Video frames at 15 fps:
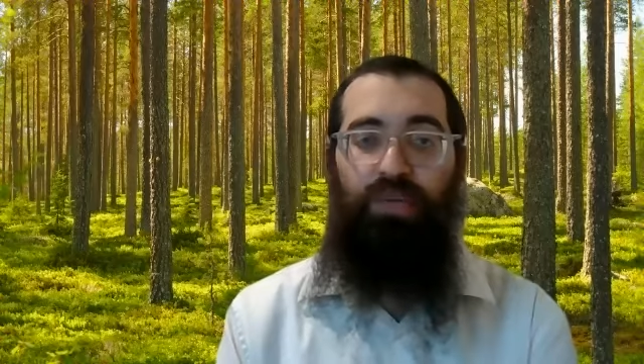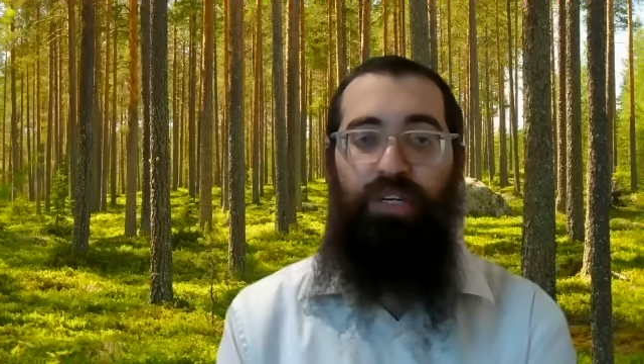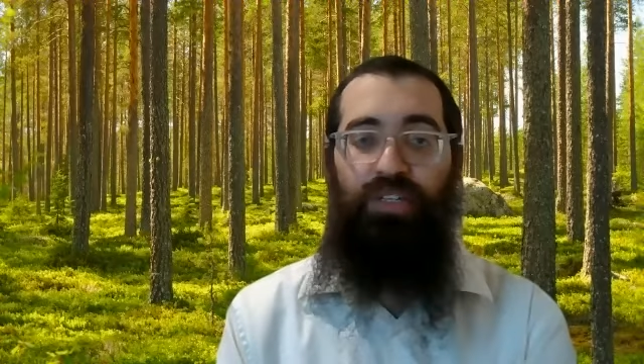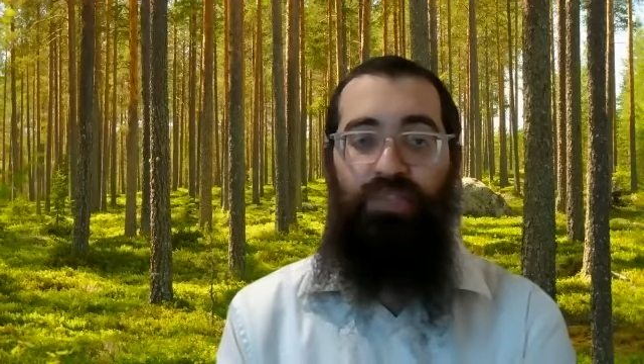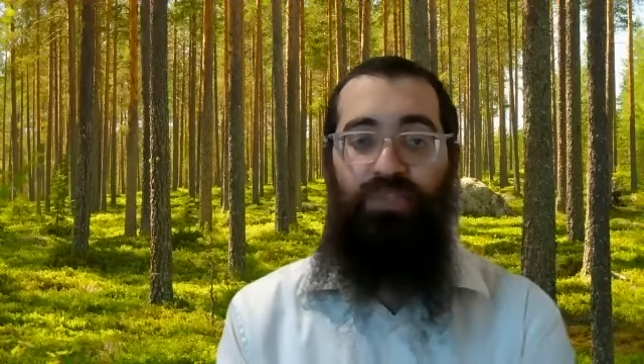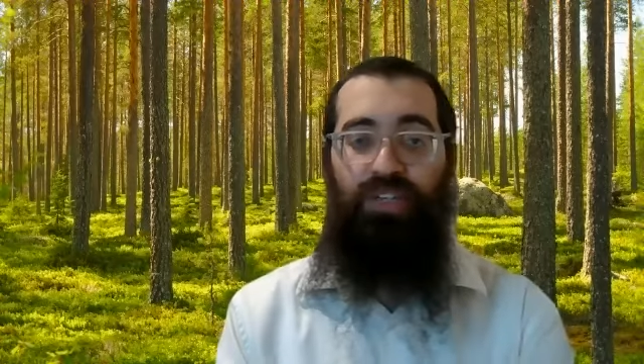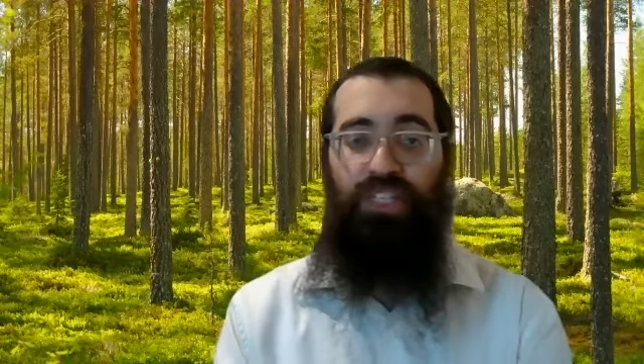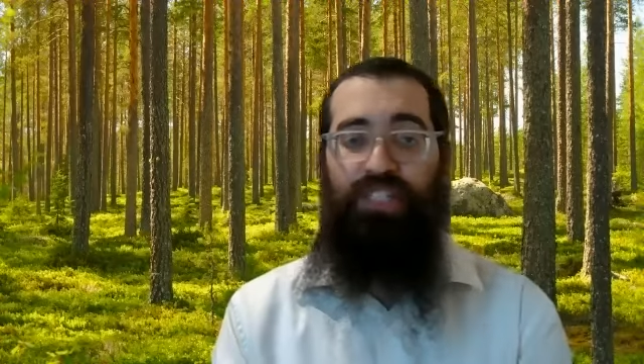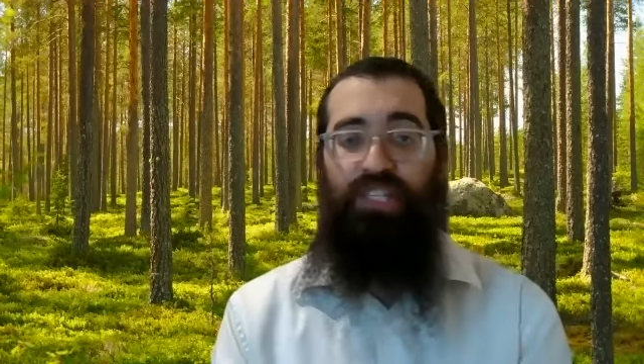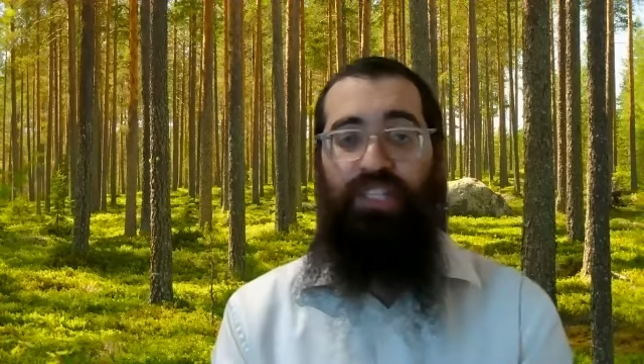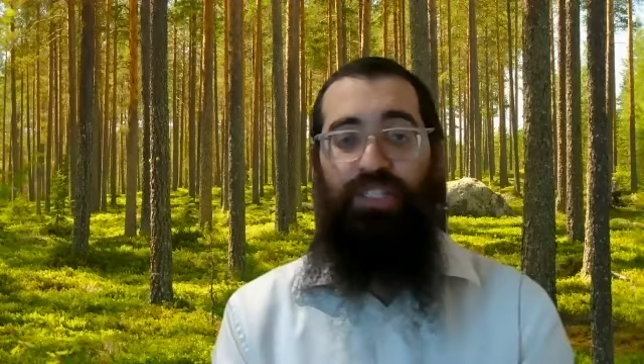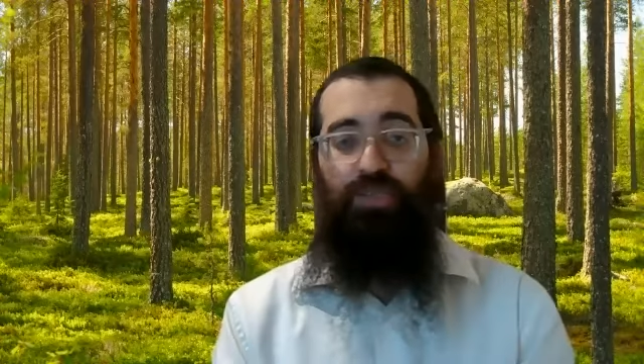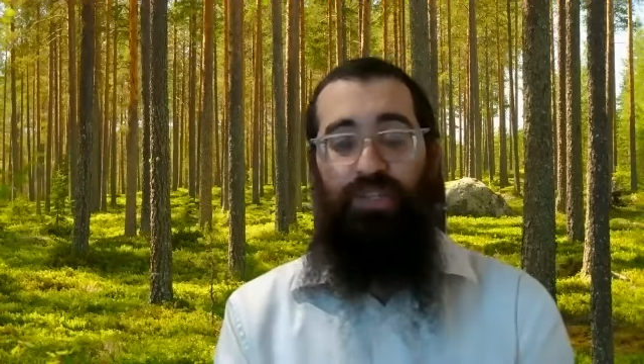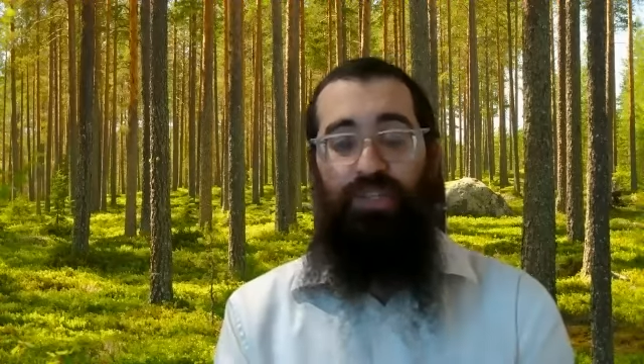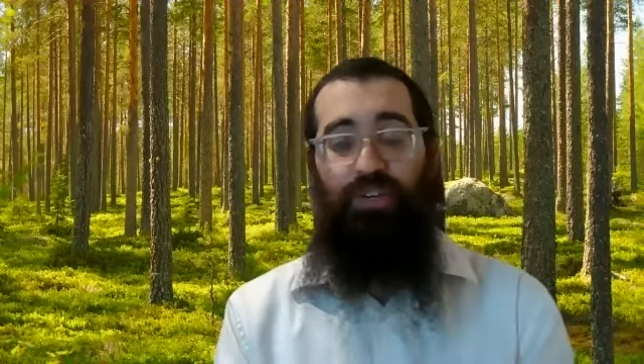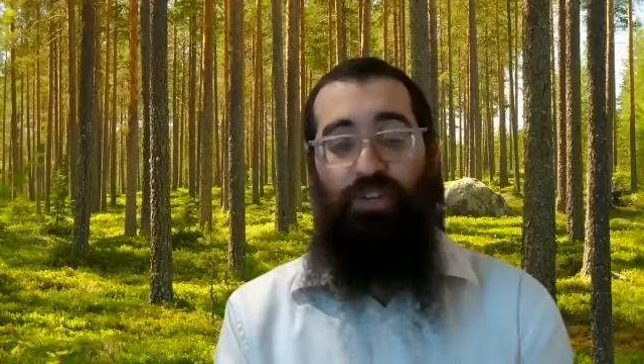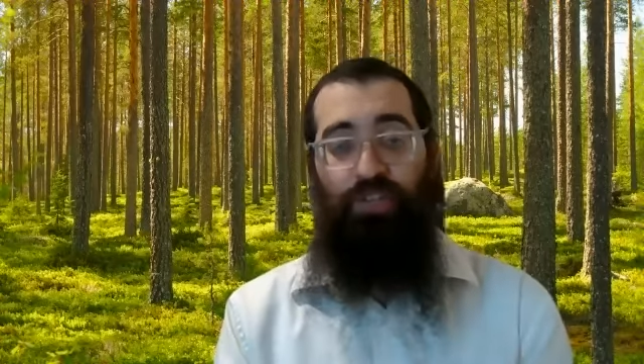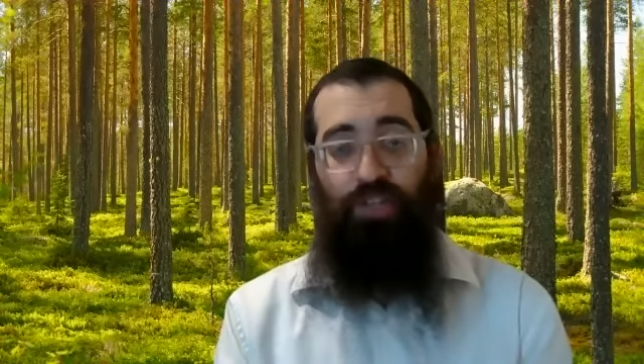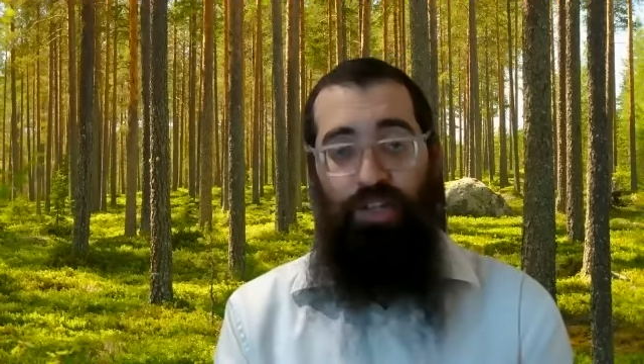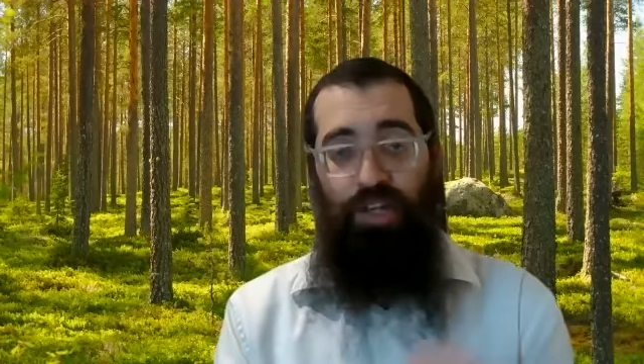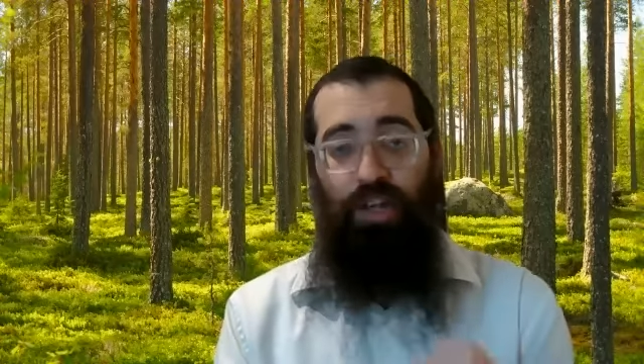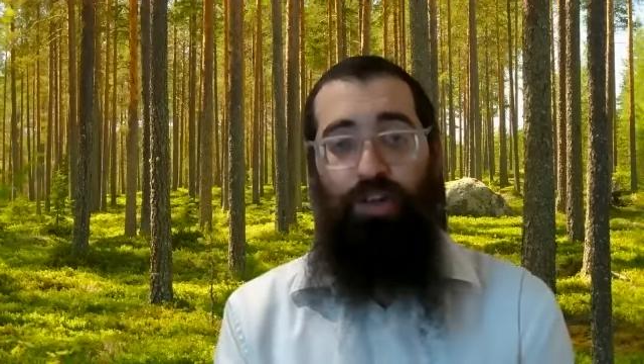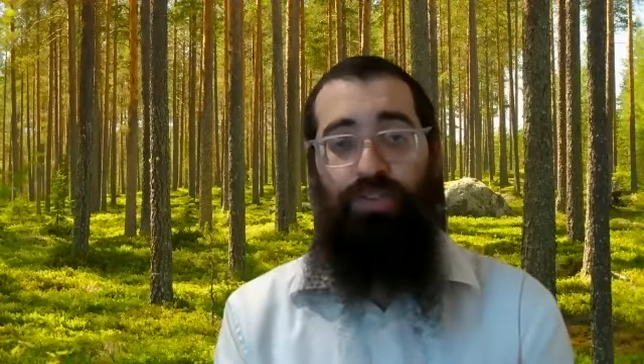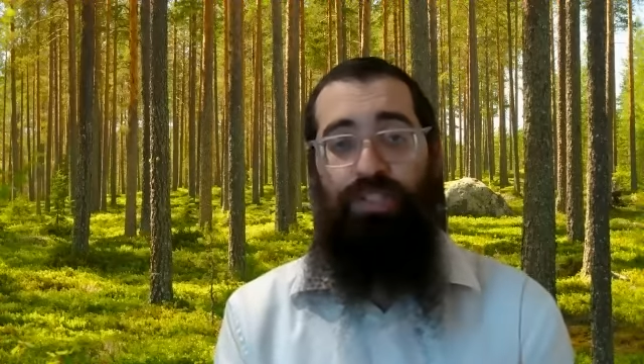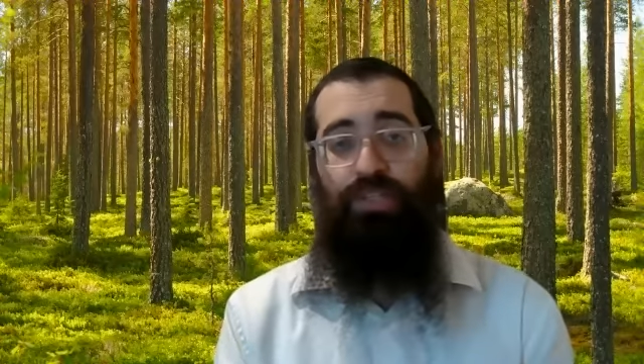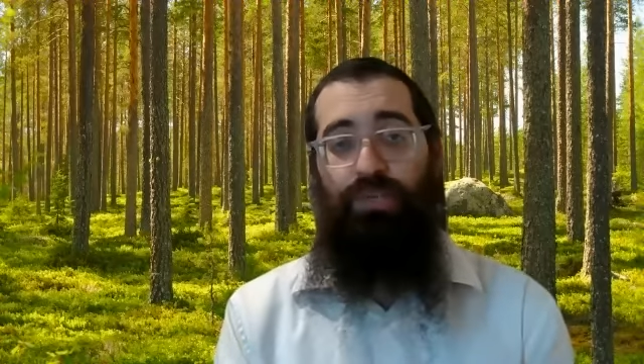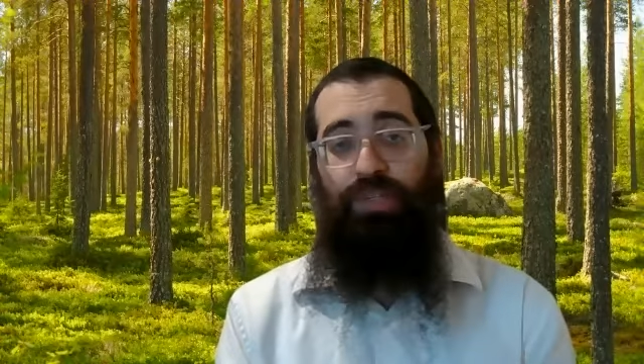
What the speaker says: because vision is when you're close.